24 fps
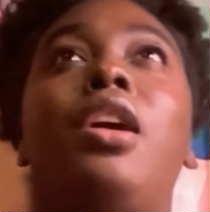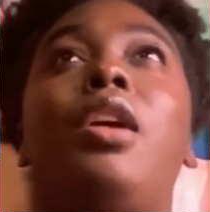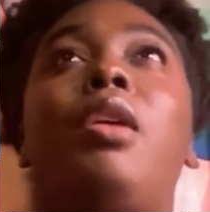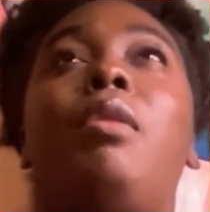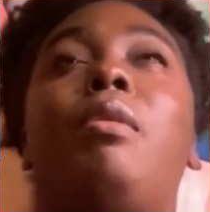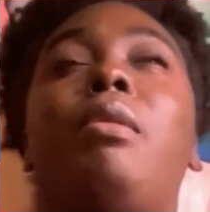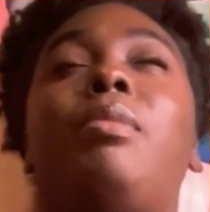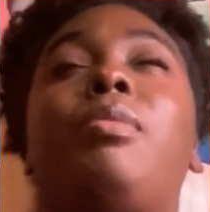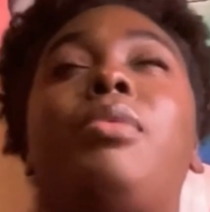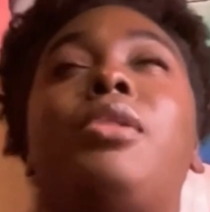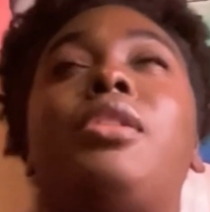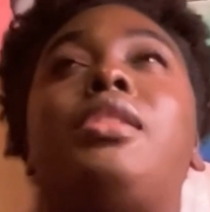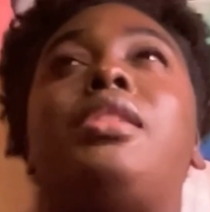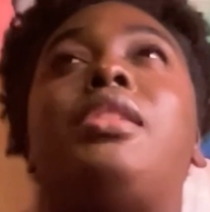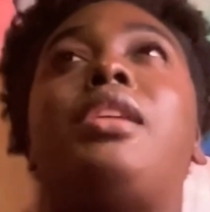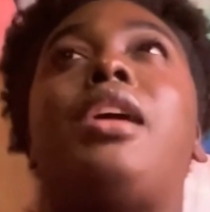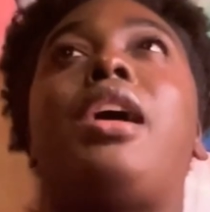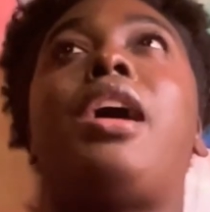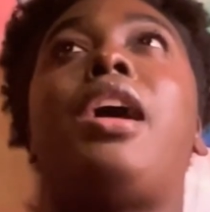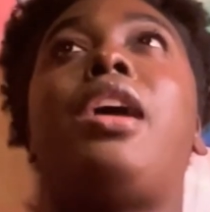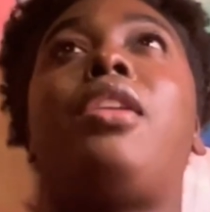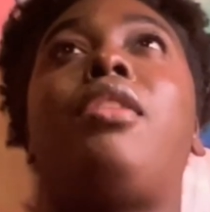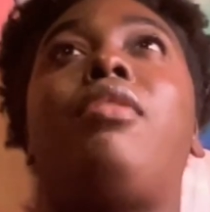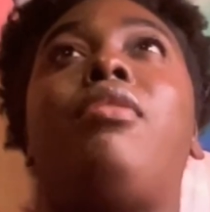One person I
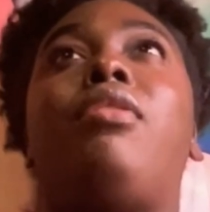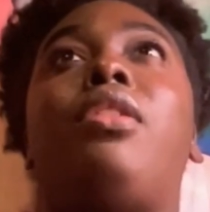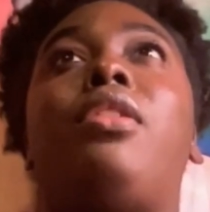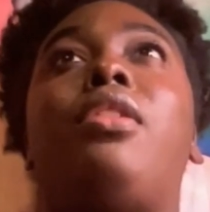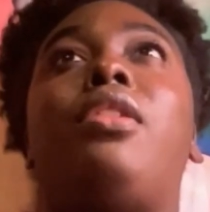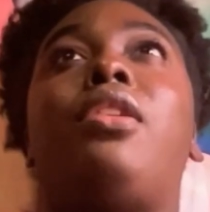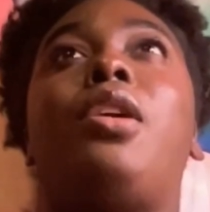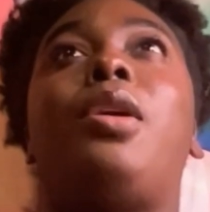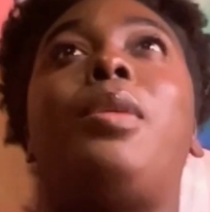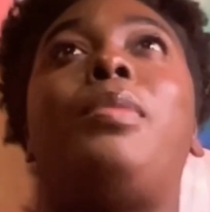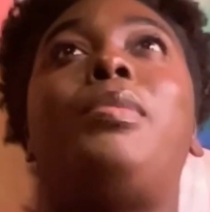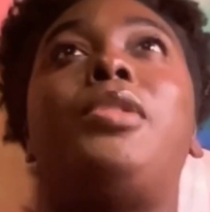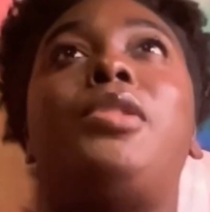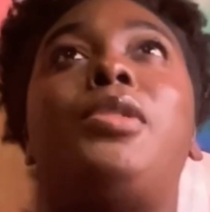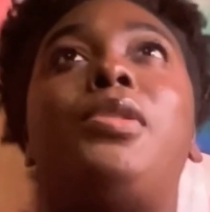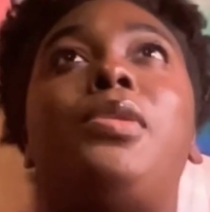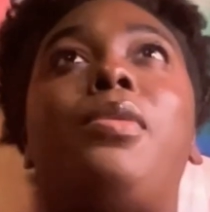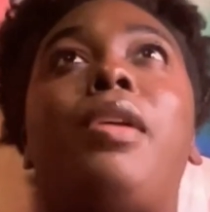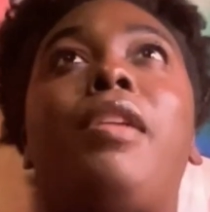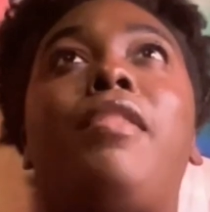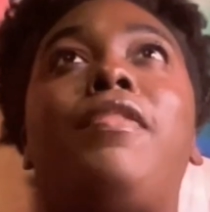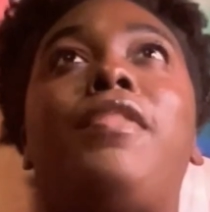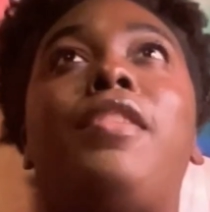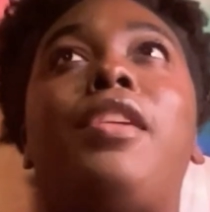kind of look up
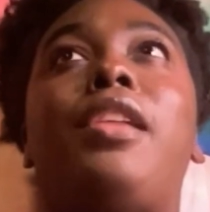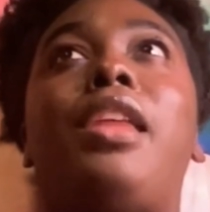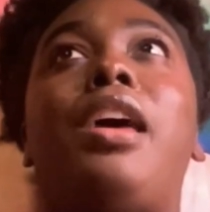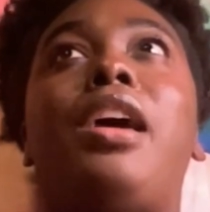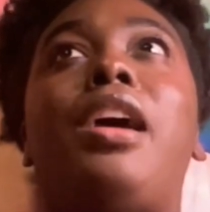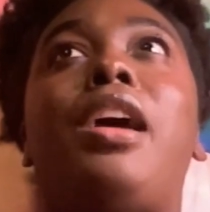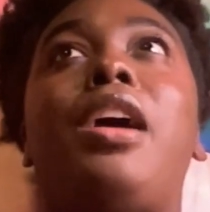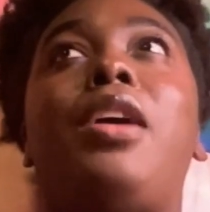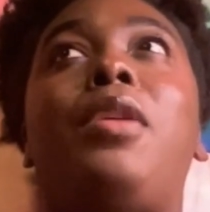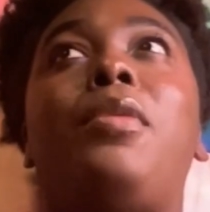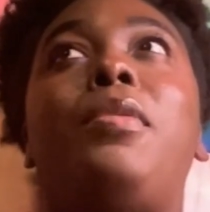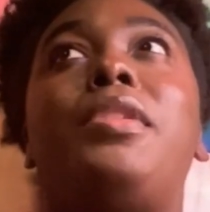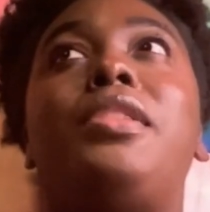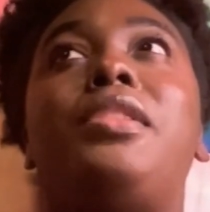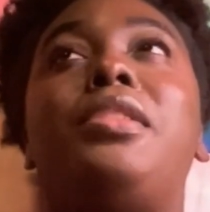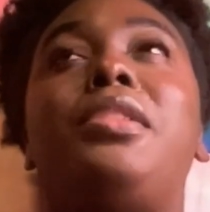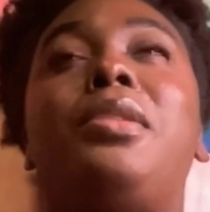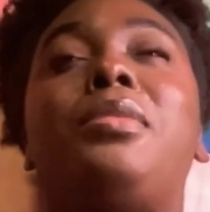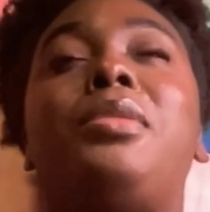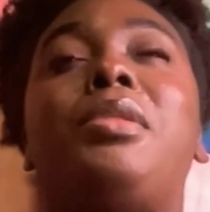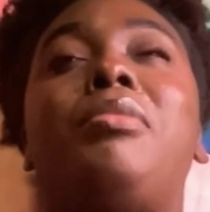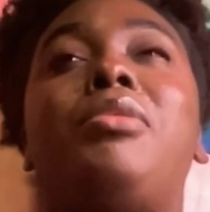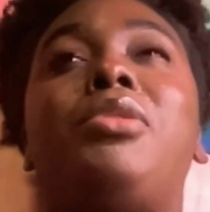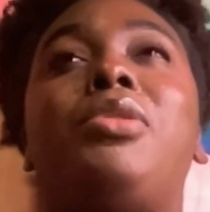to, I felt like I always
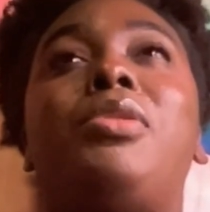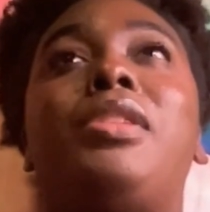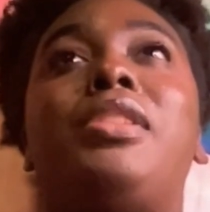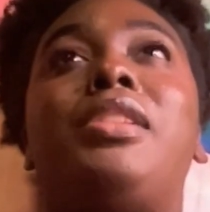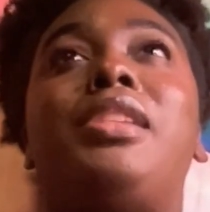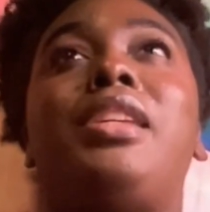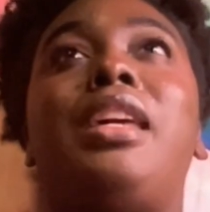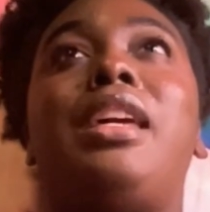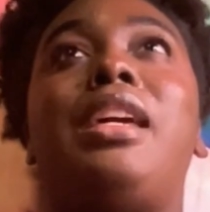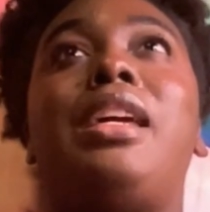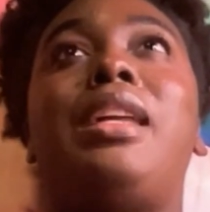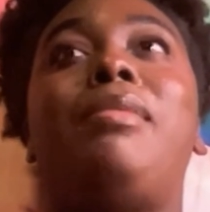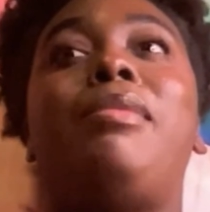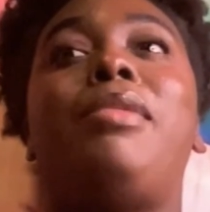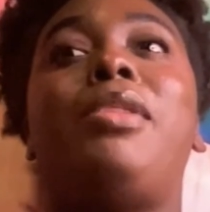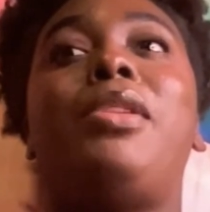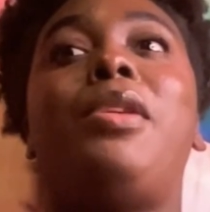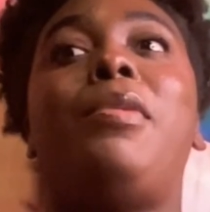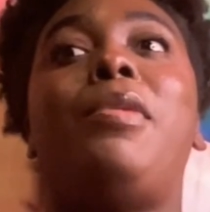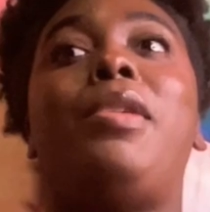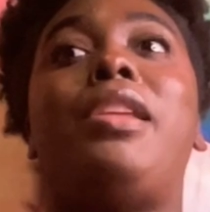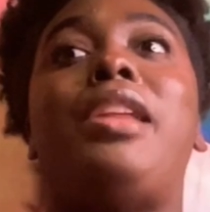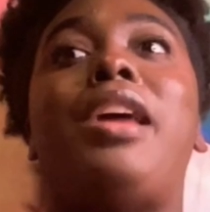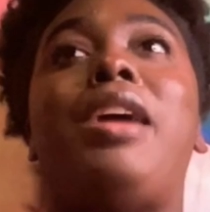looked up to as a kid, but no
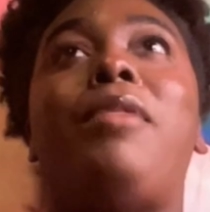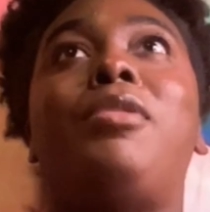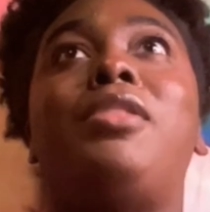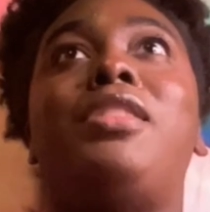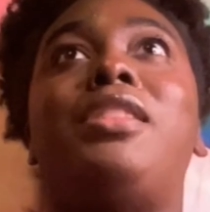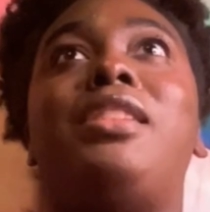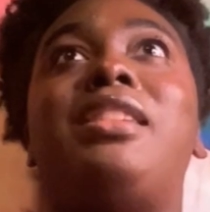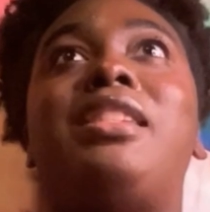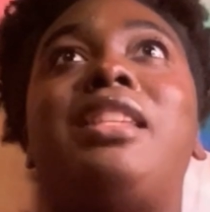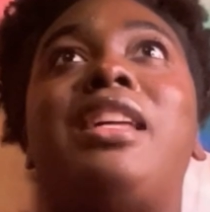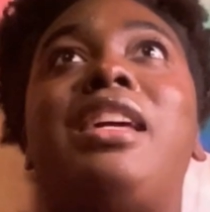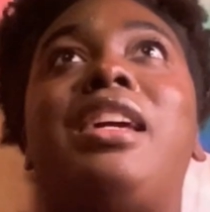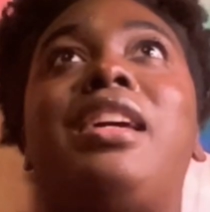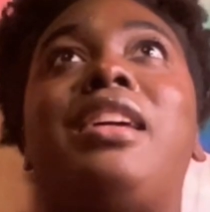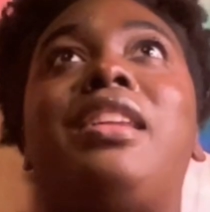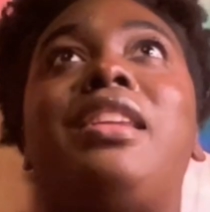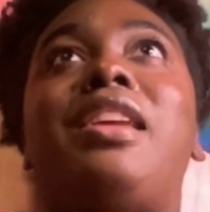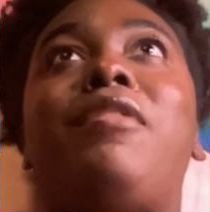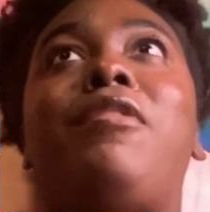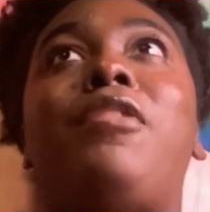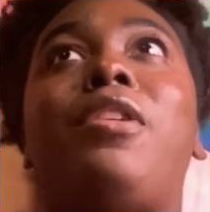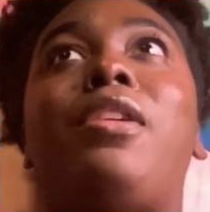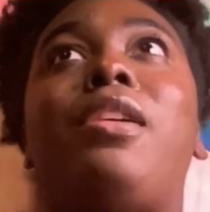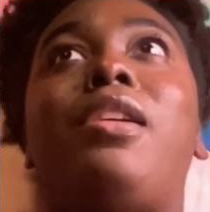one, I was just like
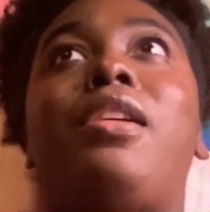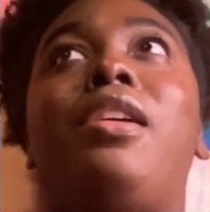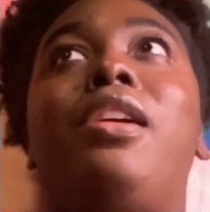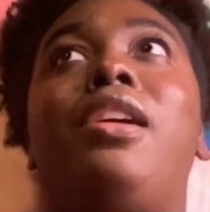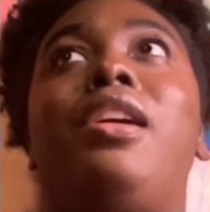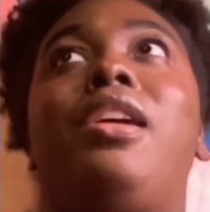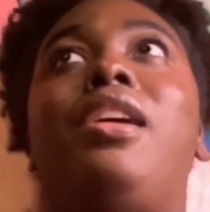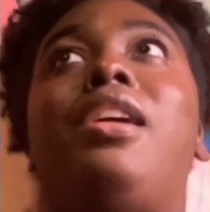never,